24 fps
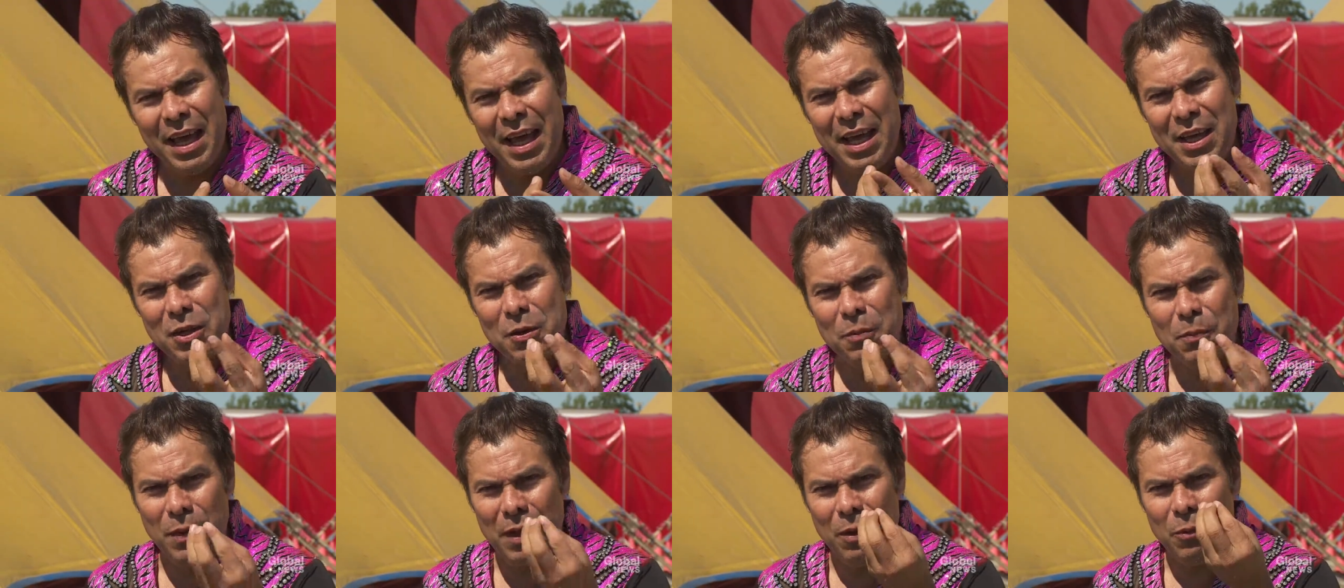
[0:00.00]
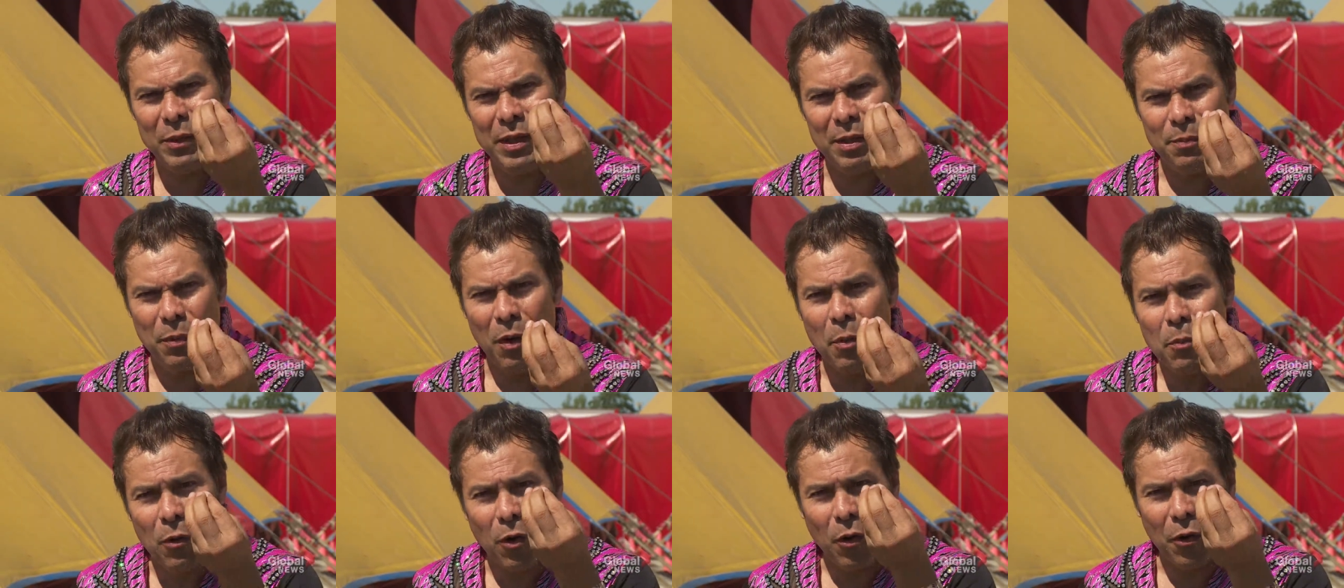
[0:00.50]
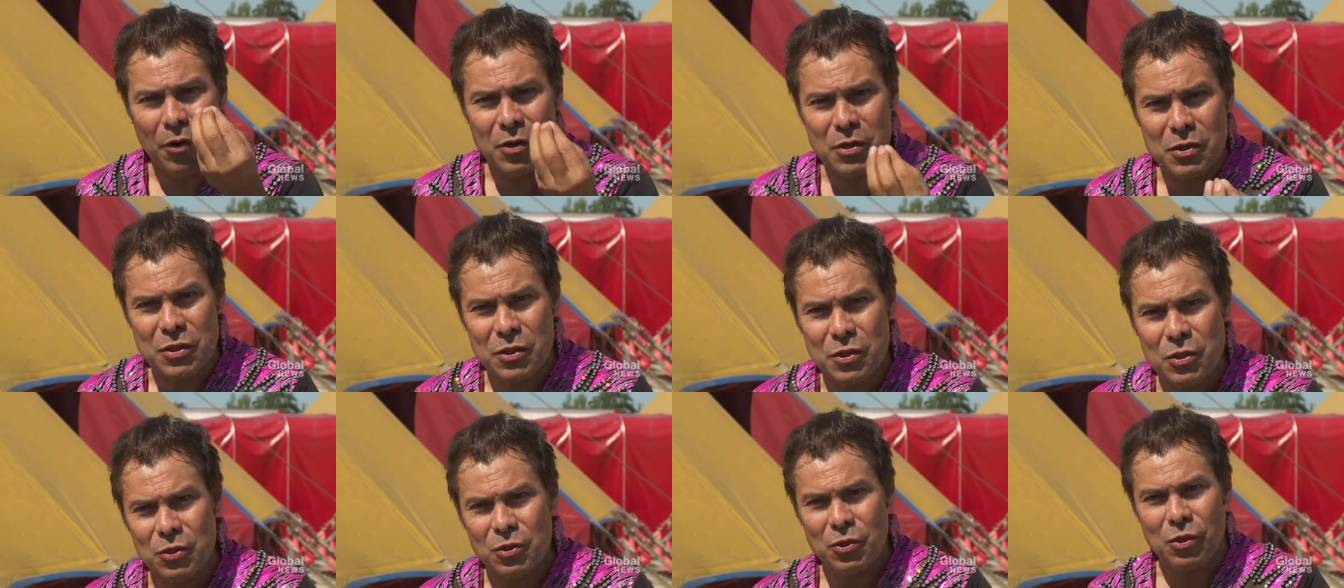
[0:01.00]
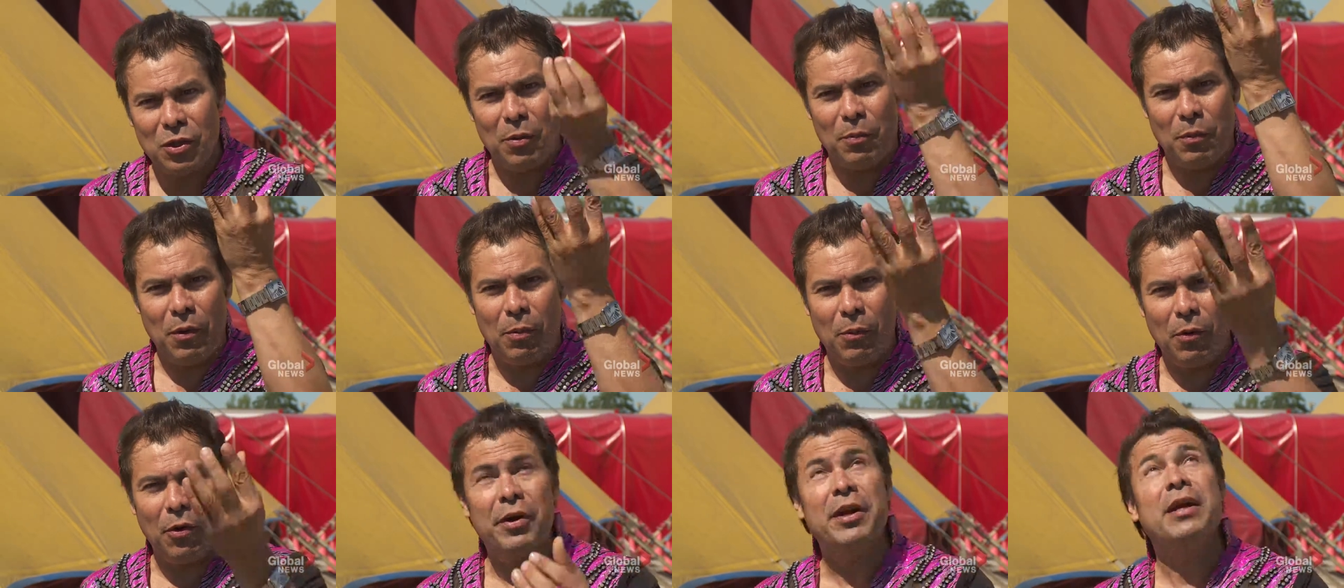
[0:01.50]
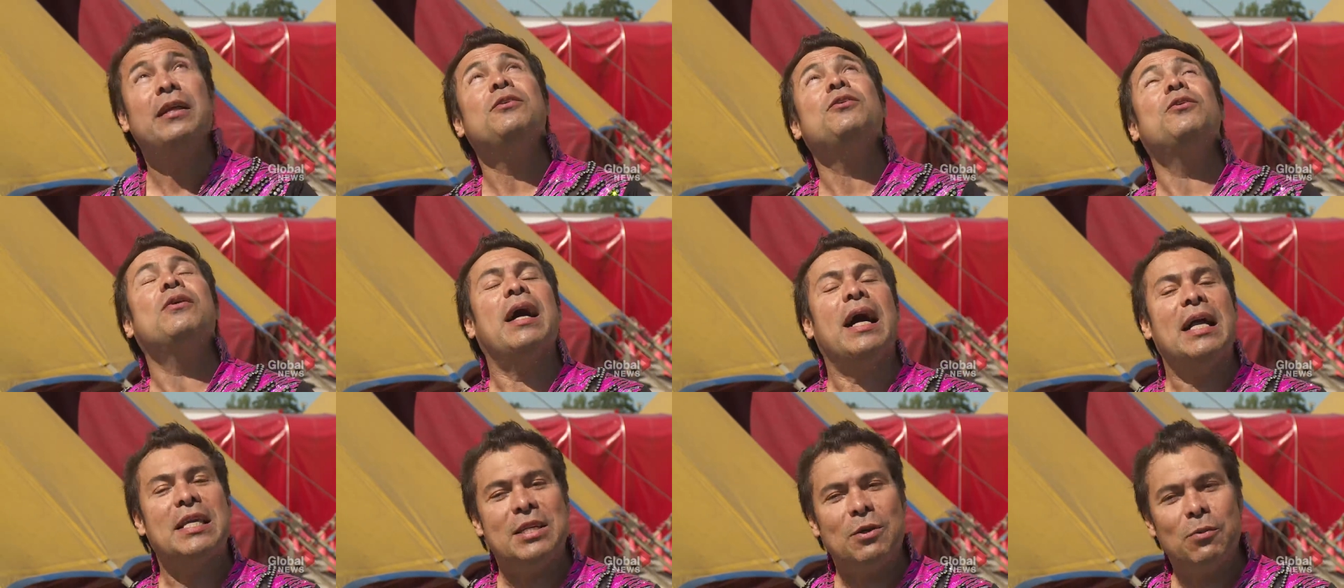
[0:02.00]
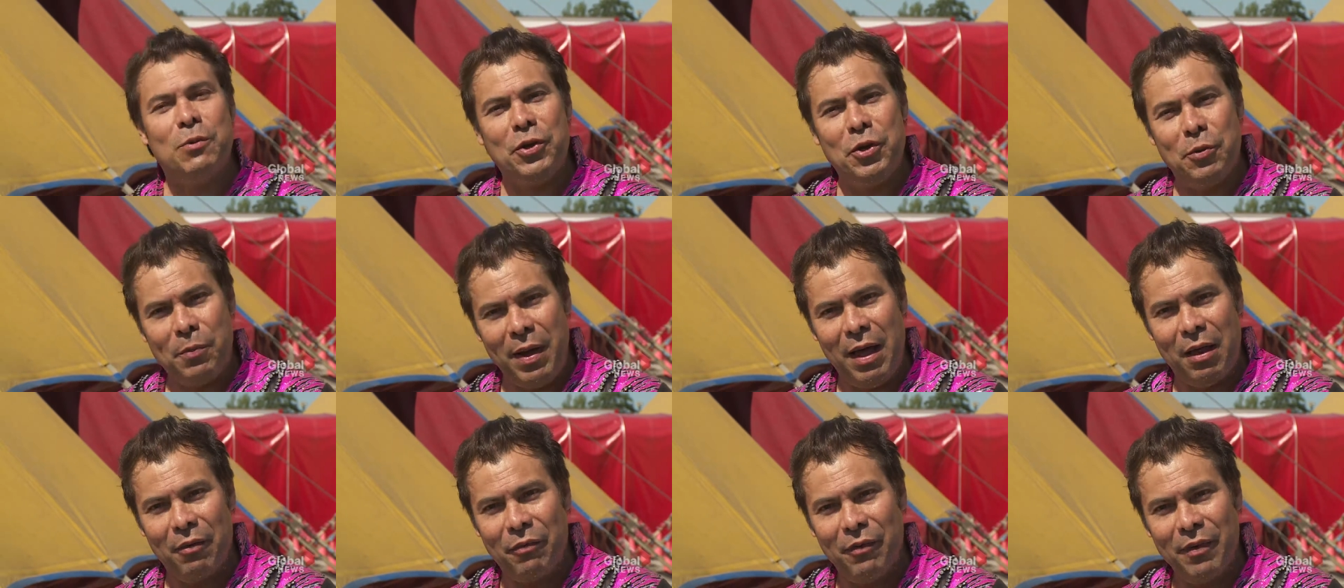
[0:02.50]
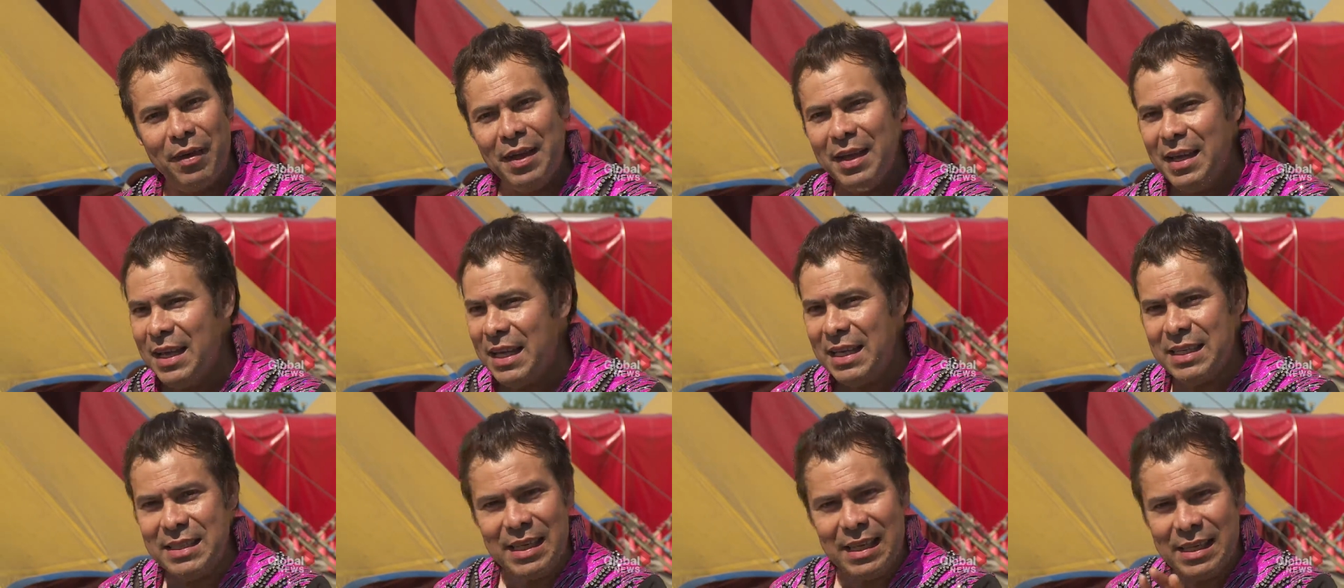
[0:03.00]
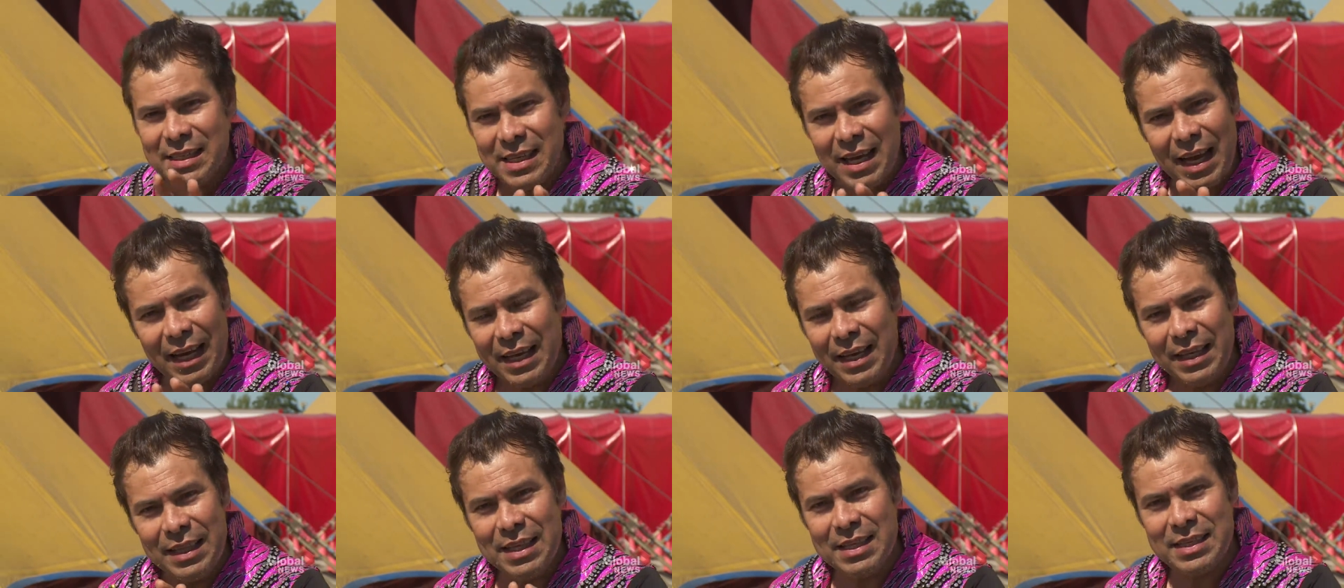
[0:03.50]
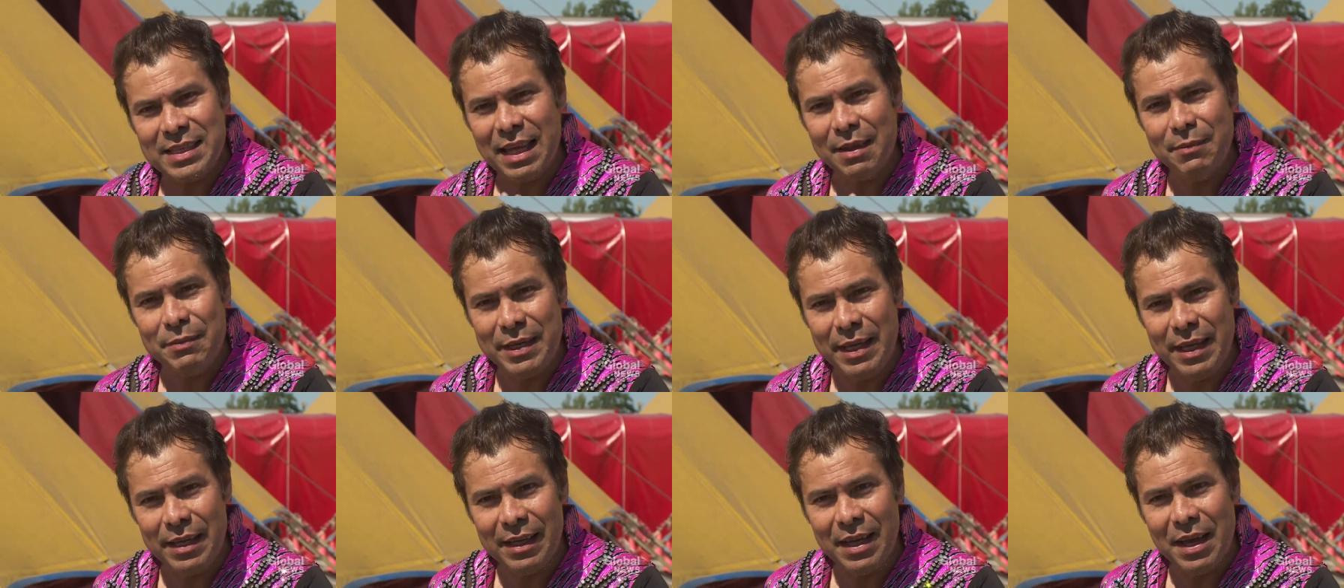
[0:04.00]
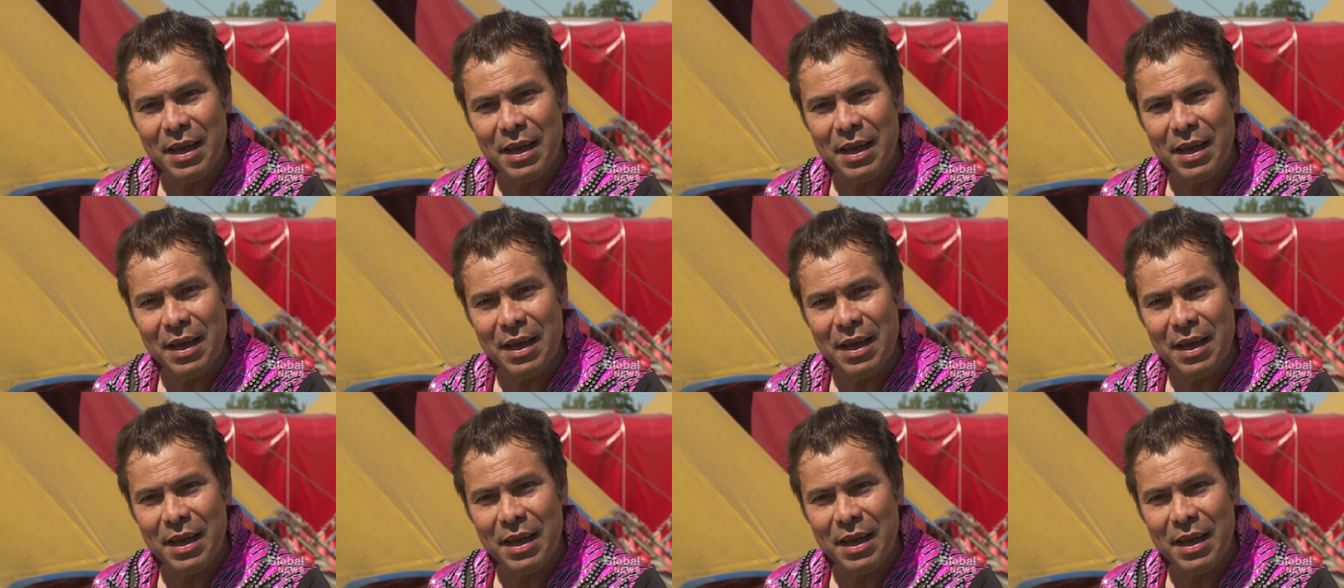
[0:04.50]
and you play with the popcorns, you throw the popcorn and you catch it with your mouth. It's exactly the same thing.